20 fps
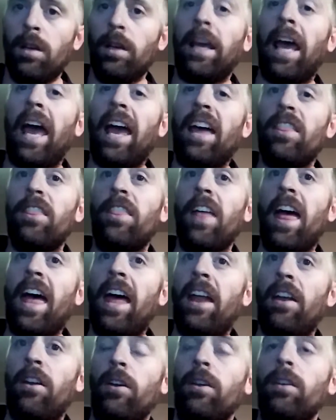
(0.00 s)
Okay,
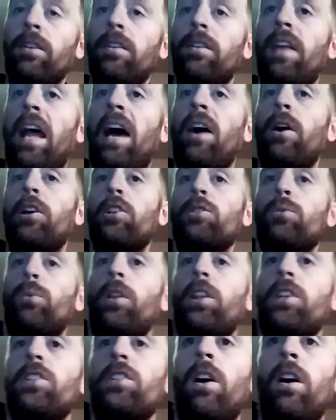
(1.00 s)
then, now here's
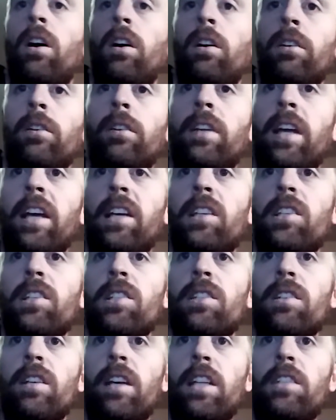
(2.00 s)
where the song
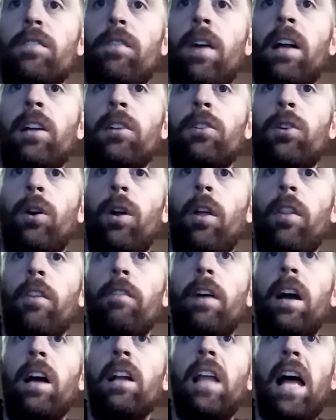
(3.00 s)
takes its final turn. On
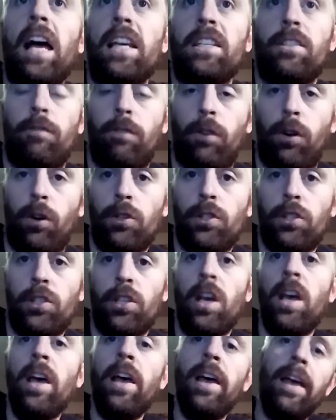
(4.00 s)
the very last verse,
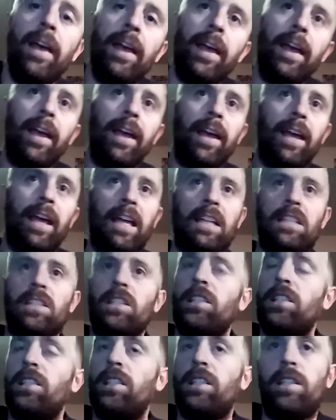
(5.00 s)
it's
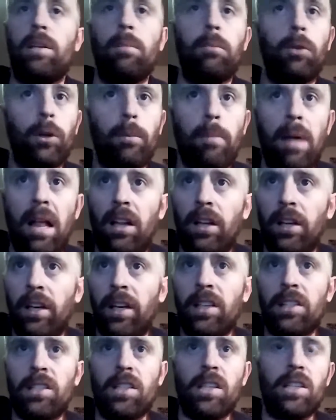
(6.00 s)
similar
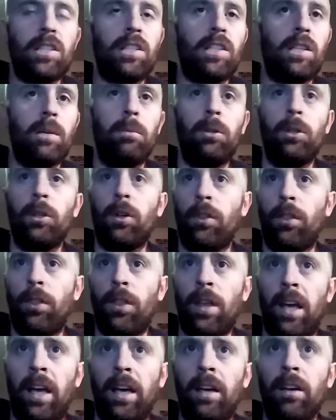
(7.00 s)
melodies, similar
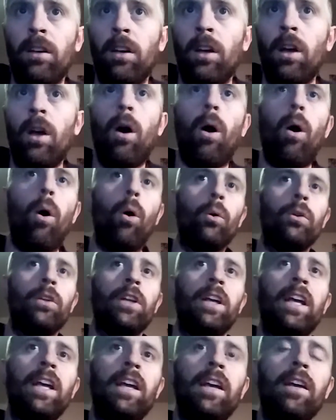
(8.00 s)
thing,
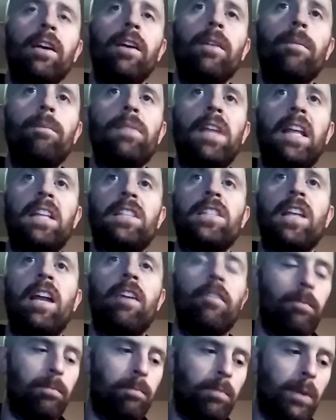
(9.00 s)
only
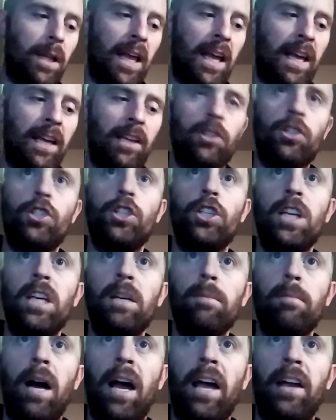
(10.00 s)
instead of playing
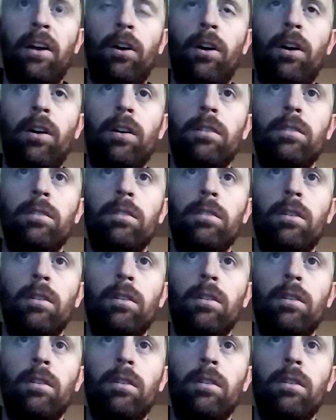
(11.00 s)
G minor